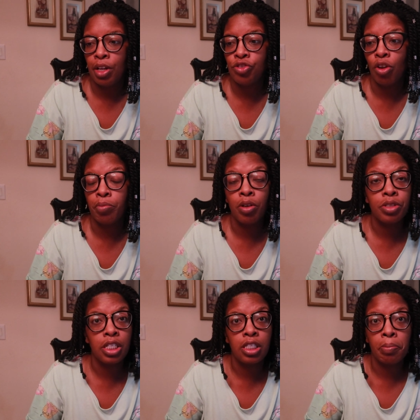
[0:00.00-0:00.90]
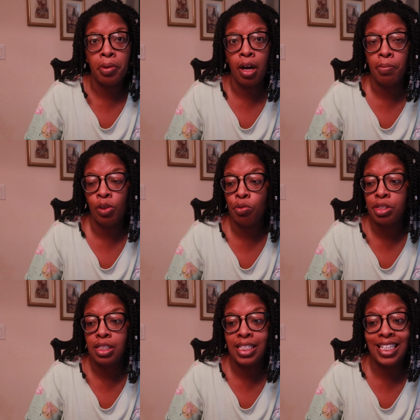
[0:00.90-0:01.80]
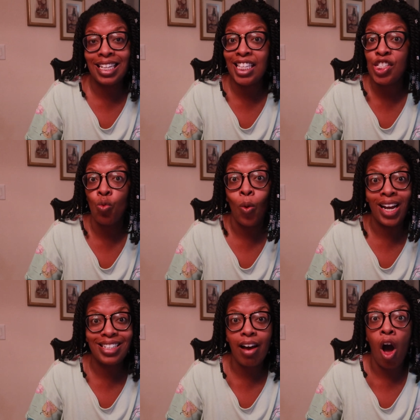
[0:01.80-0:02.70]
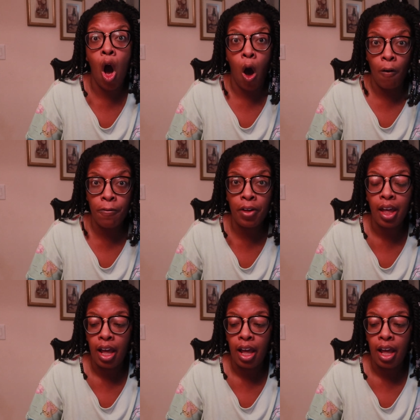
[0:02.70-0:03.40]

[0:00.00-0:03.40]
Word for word: Get your immune system up, lose, get this weight off.